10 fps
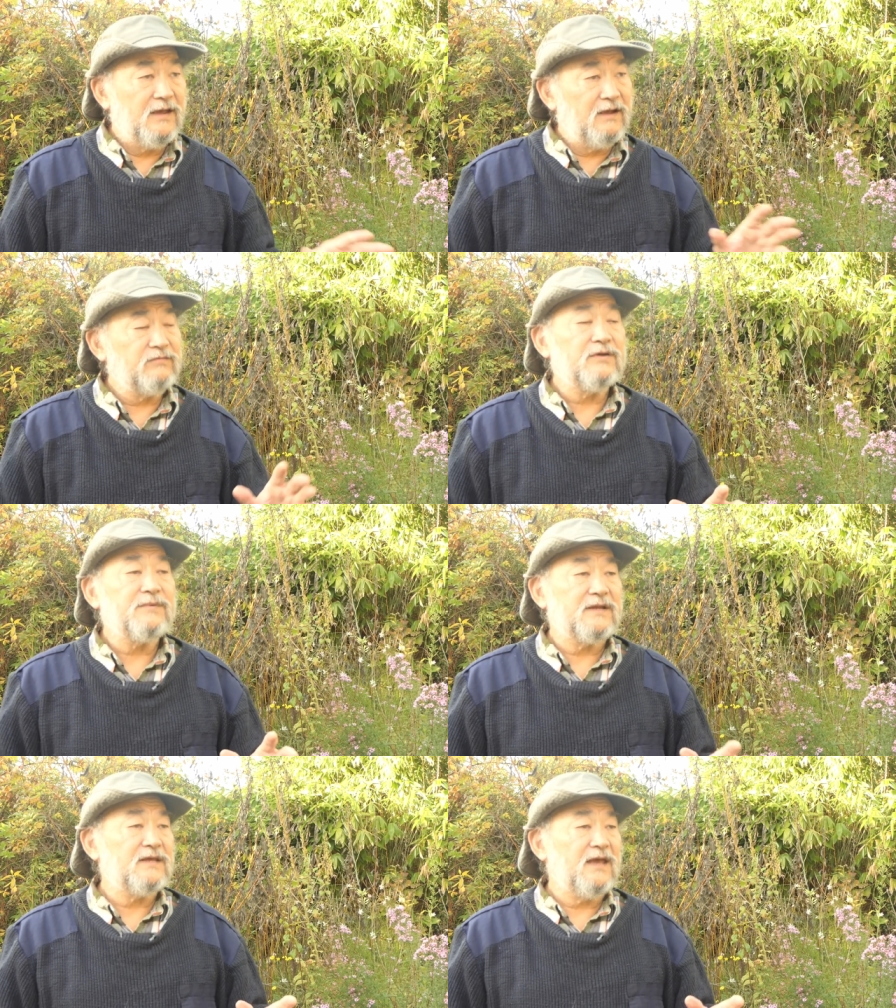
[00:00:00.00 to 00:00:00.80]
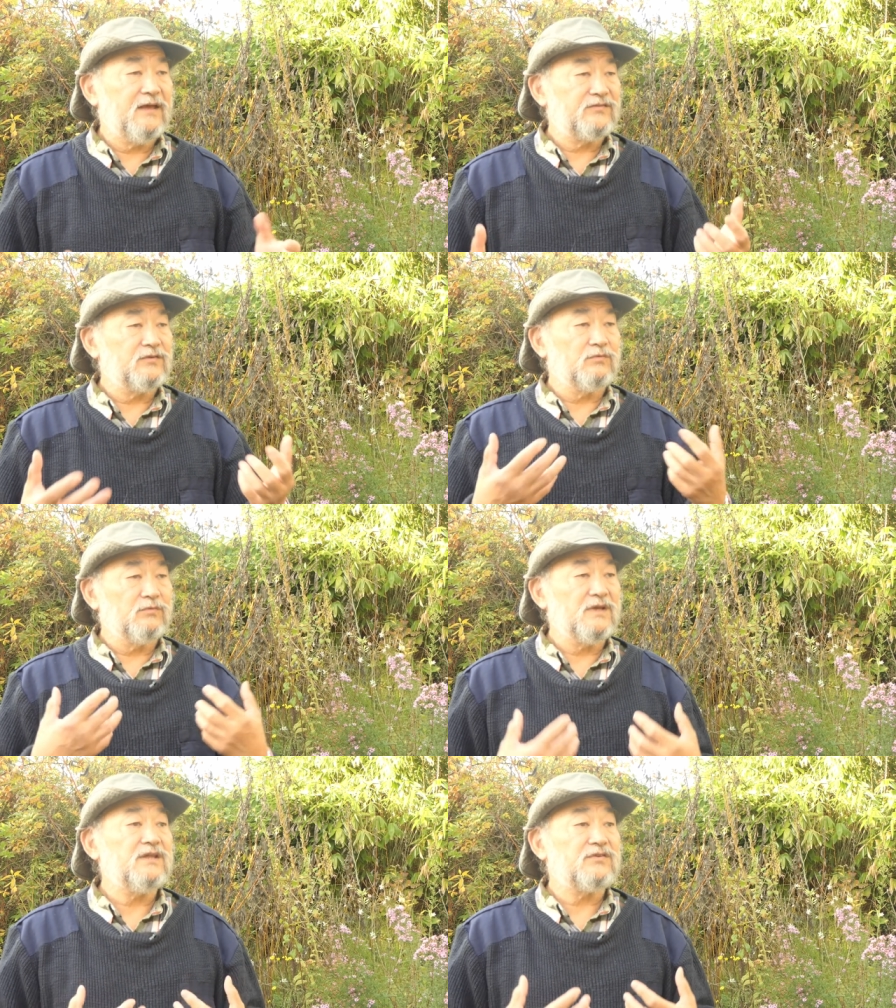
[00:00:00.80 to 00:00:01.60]
Everybody has to
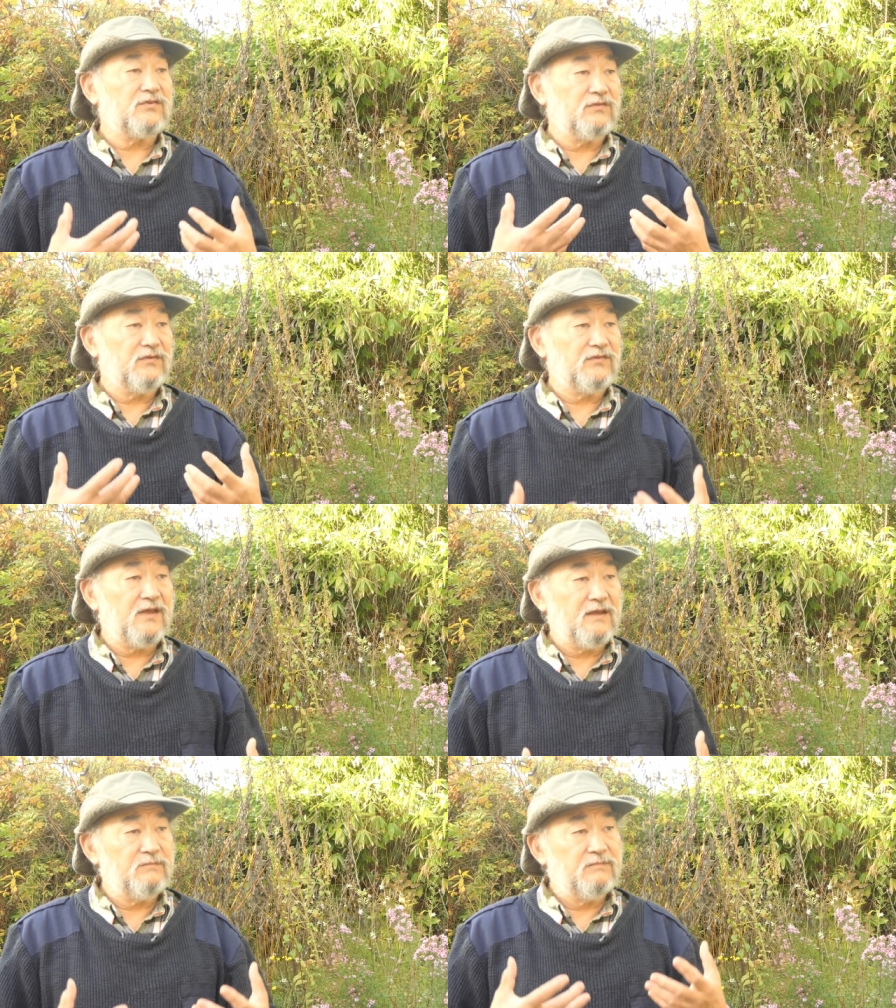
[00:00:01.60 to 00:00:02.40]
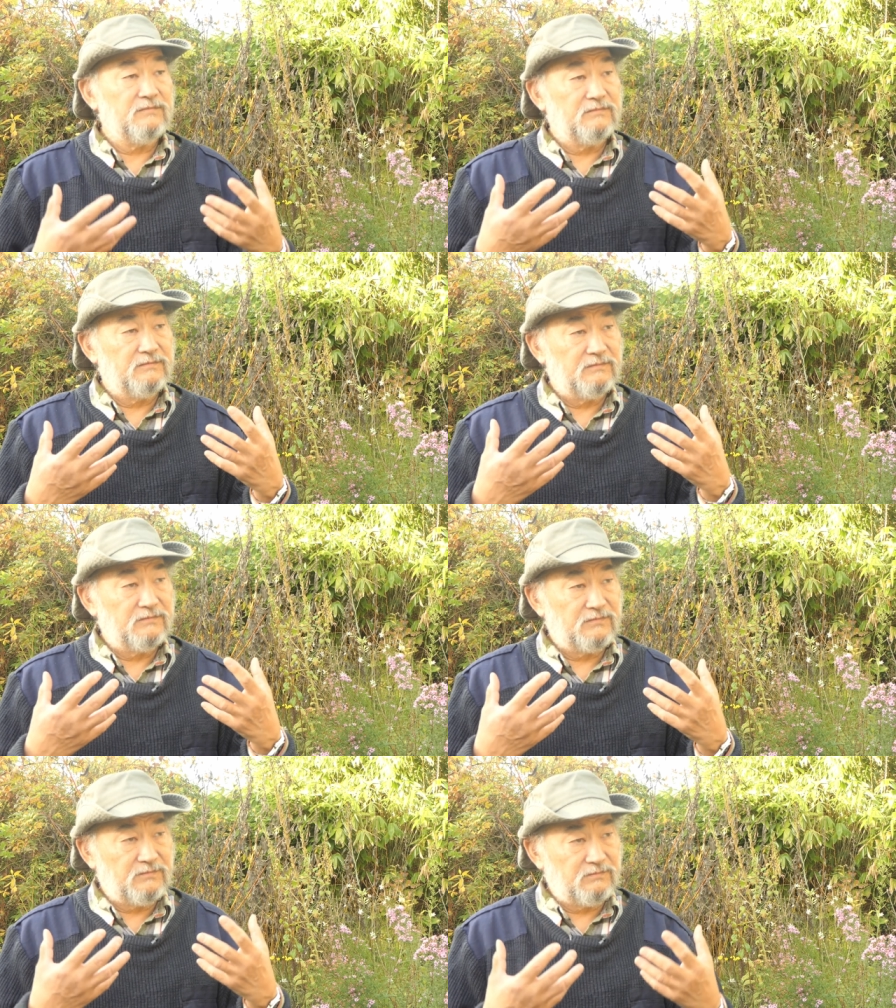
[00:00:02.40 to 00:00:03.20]
reach the same
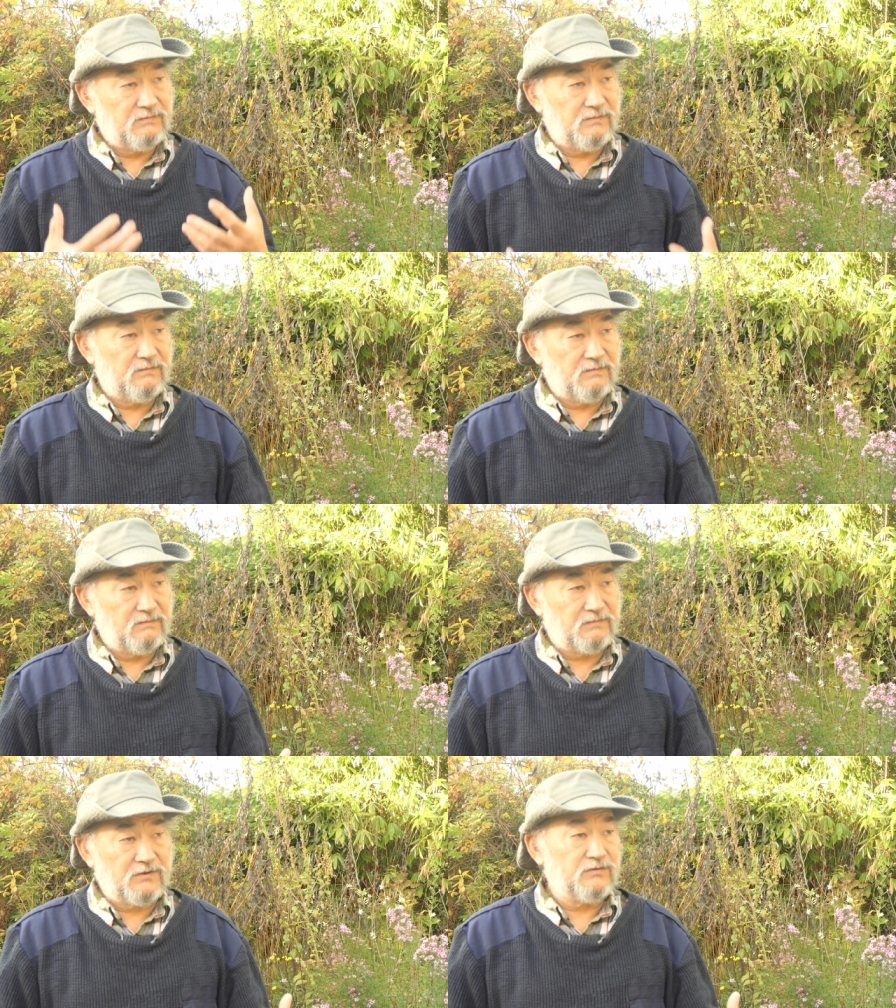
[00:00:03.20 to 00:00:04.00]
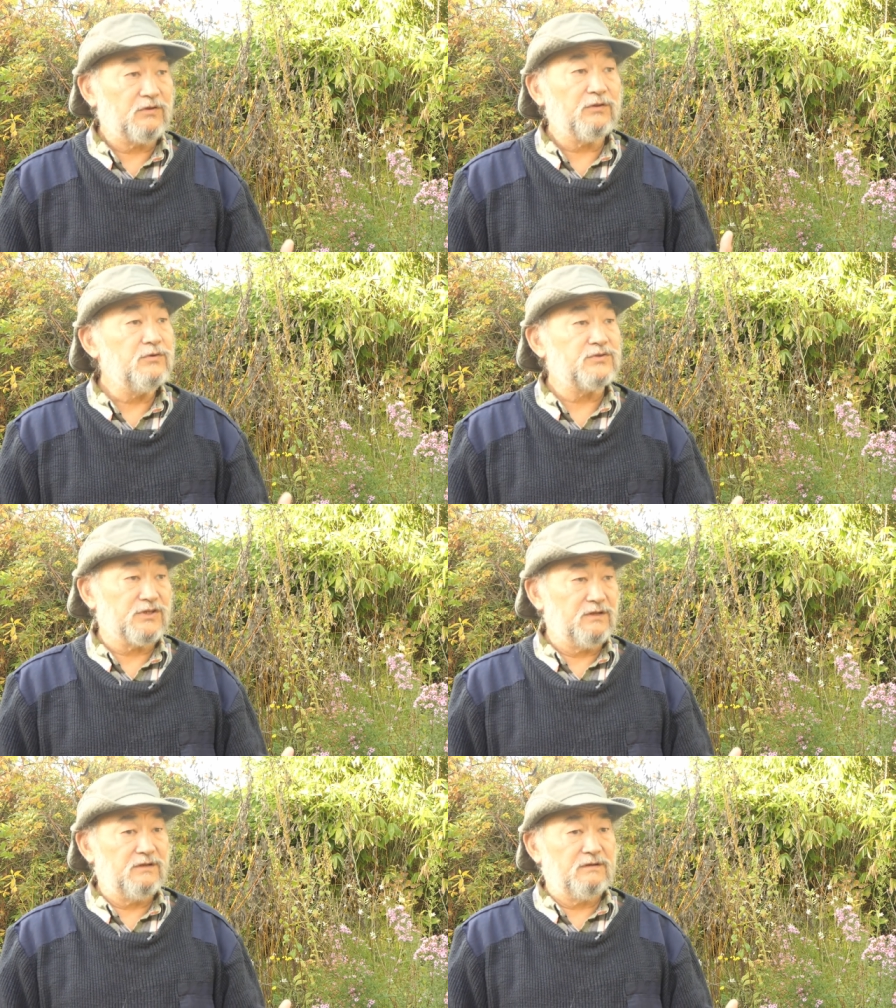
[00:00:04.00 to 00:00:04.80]

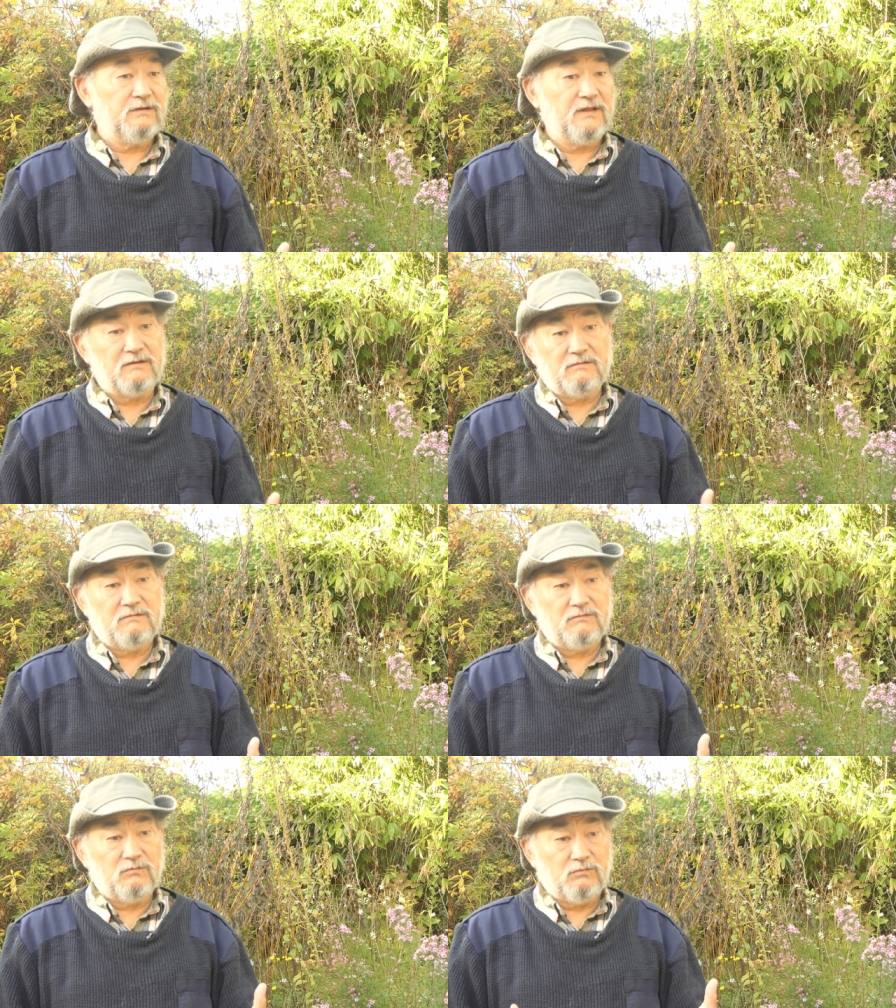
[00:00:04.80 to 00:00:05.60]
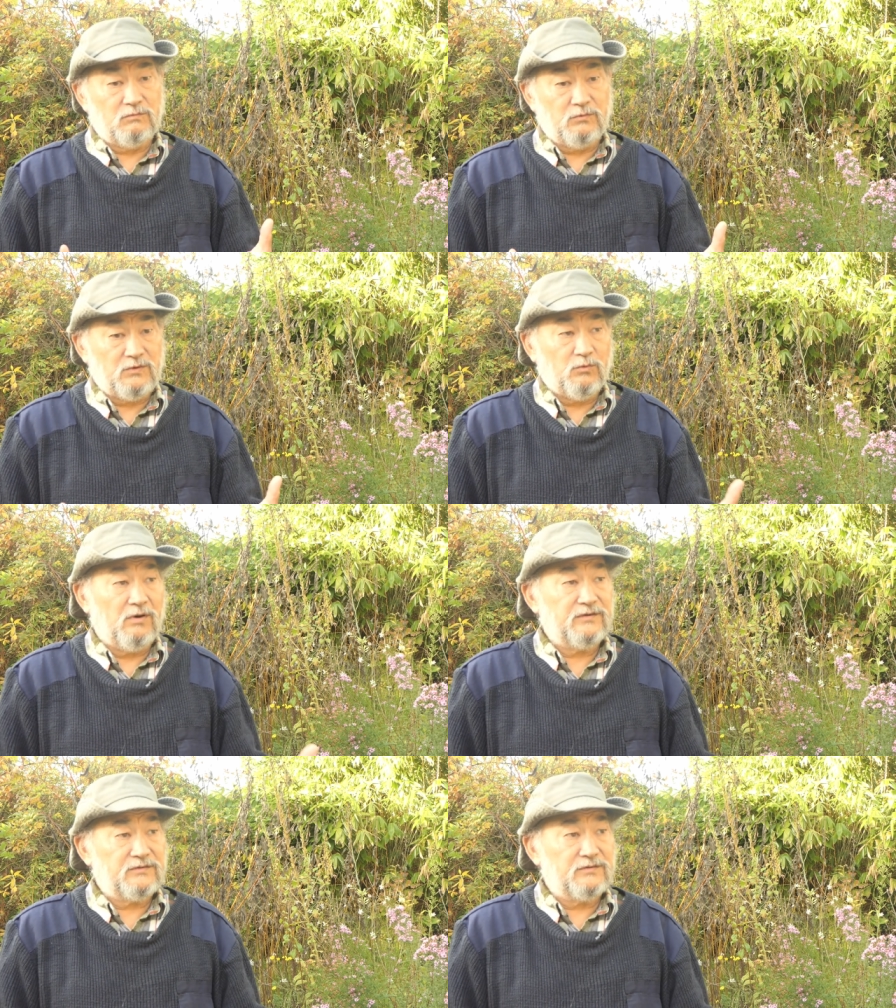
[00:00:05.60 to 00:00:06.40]
conclusion that we
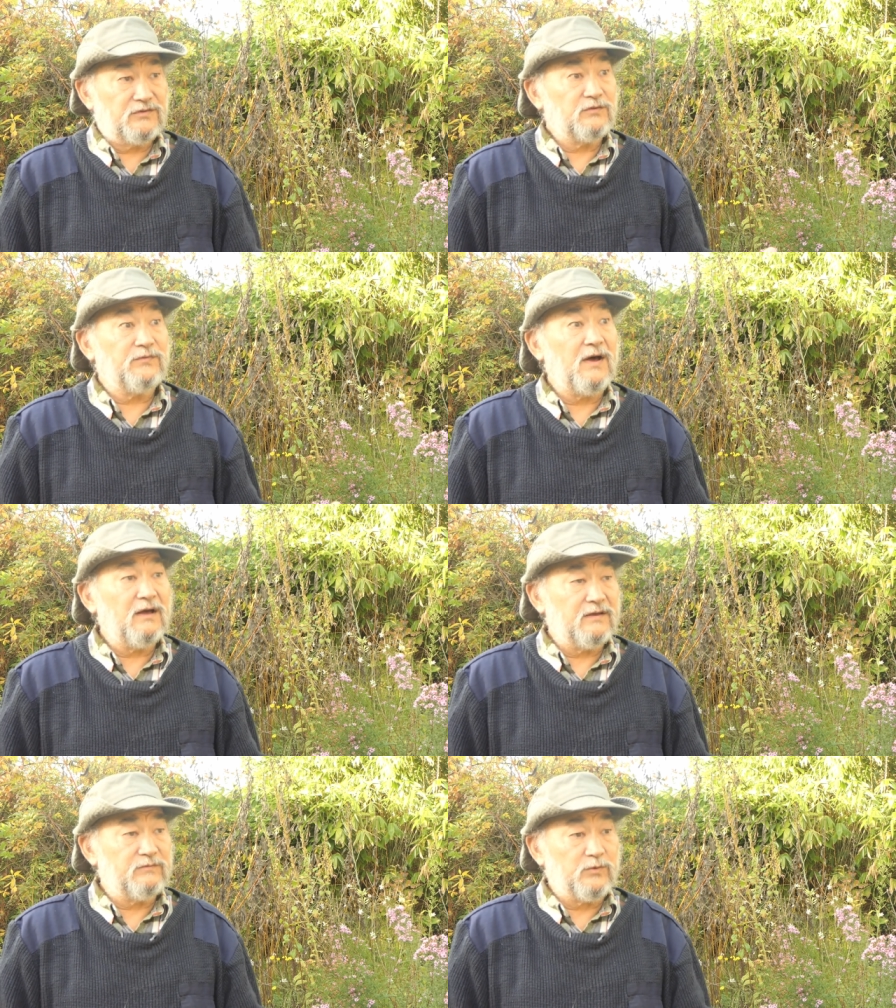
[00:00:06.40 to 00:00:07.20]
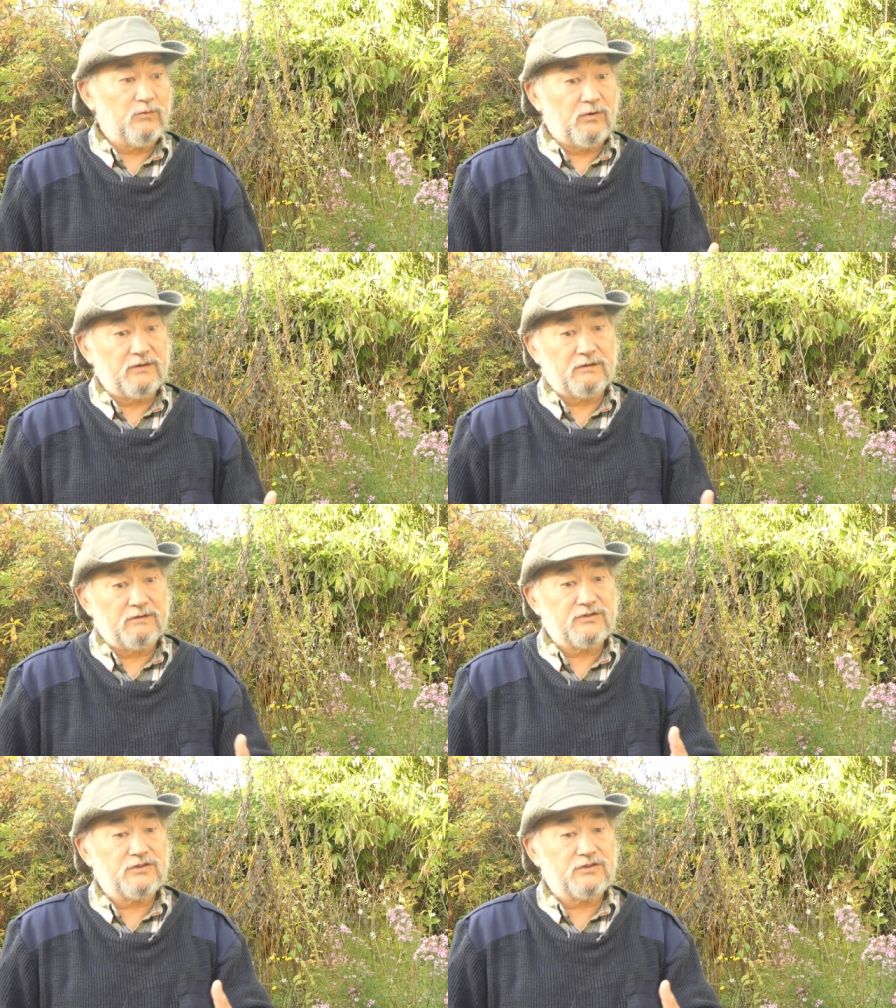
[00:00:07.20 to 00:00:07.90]
want to survive. We want our